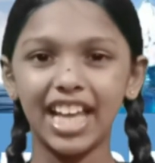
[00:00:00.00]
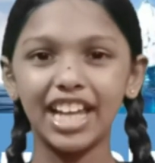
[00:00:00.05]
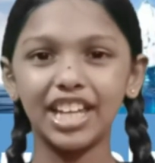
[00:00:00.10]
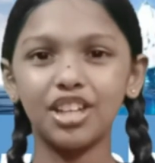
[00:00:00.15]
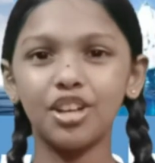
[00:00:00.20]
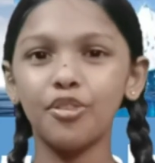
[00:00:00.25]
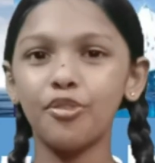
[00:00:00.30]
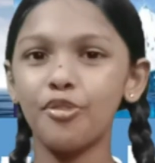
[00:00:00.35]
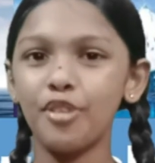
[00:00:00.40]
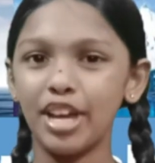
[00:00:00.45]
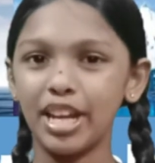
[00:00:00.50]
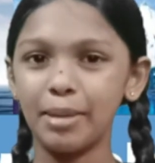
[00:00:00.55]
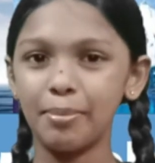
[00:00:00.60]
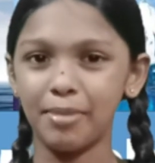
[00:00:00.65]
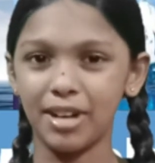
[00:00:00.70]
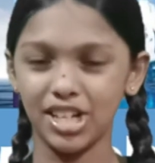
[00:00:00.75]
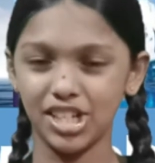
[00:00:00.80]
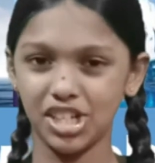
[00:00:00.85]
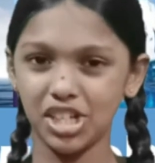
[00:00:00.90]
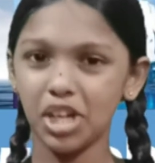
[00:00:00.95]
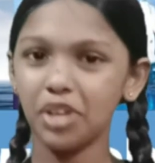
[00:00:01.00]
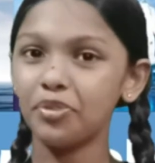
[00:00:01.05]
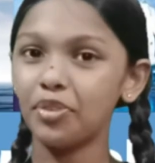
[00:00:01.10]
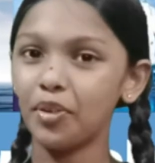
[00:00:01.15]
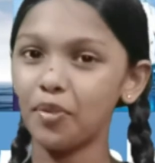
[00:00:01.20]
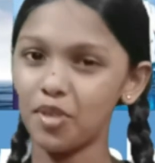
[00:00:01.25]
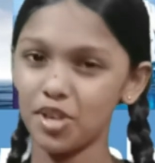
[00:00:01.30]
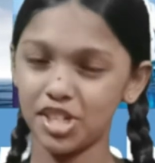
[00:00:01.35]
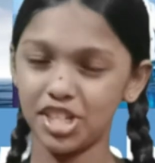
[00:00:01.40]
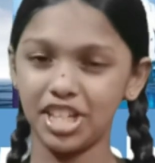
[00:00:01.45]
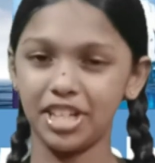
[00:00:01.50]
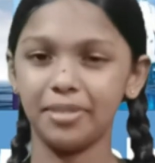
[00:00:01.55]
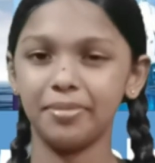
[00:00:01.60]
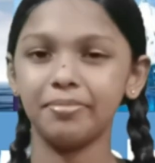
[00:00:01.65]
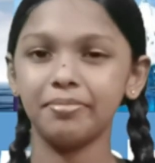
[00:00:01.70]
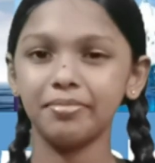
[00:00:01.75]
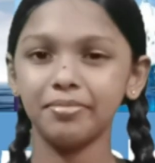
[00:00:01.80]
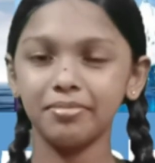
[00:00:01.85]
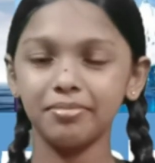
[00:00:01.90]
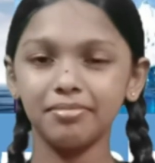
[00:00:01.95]
Thank you very much for watching.
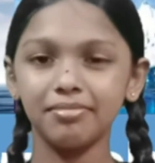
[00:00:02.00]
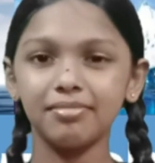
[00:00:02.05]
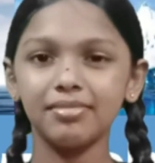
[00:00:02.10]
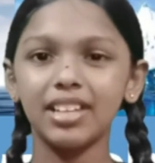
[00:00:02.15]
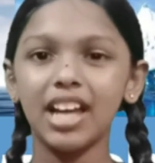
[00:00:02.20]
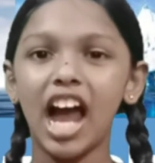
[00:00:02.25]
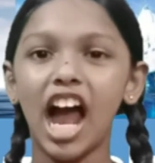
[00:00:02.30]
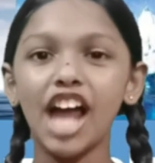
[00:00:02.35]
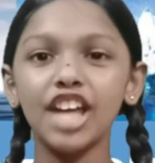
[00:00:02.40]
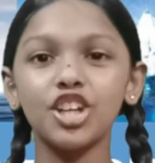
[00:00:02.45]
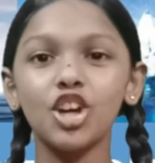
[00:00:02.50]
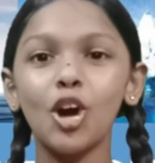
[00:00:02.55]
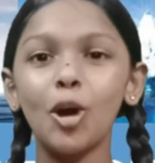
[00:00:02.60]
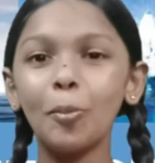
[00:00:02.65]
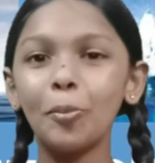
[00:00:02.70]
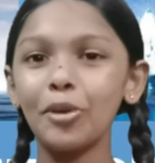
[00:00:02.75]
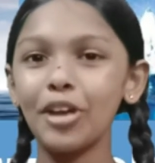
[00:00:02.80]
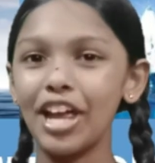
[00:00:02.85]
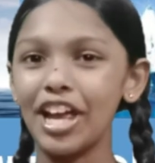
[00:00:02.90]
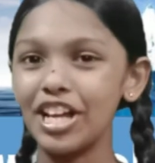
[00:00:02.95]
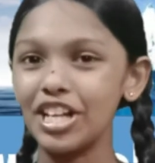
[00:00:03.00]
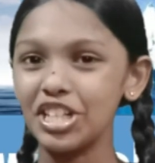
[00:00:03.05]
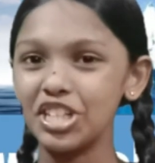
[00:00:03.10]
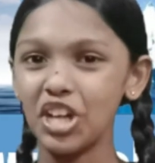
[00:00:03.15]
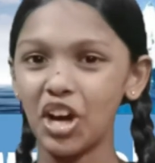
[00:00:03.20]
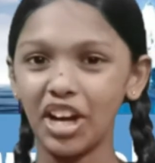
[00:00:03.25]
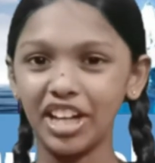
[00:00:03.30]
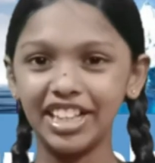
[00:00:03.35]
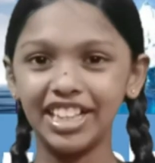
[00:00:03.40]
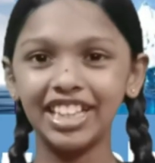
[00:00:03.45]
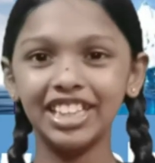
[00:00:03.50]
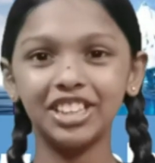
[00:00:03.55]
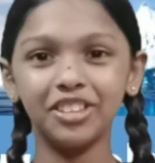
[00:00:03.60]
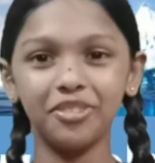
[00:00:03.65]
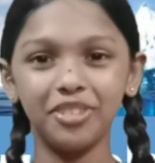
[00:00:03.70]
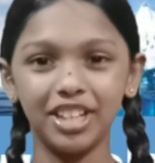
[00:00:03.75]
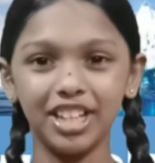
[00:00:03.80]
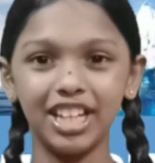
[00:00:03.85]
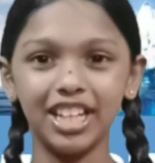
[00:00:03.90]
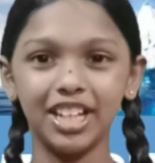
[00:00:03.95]
I hope you enjoyed
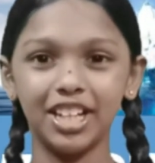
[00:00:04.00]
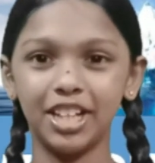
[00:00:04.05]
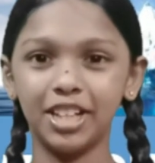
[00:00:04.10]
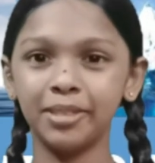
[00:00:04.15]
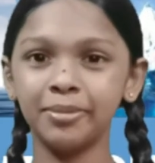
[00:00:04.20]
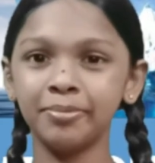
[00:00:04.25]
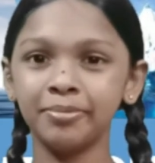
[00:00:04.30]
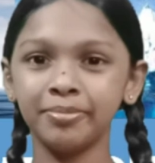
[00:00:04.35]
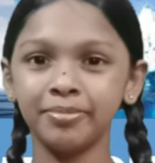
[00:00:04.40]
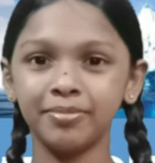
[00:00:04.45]
the video.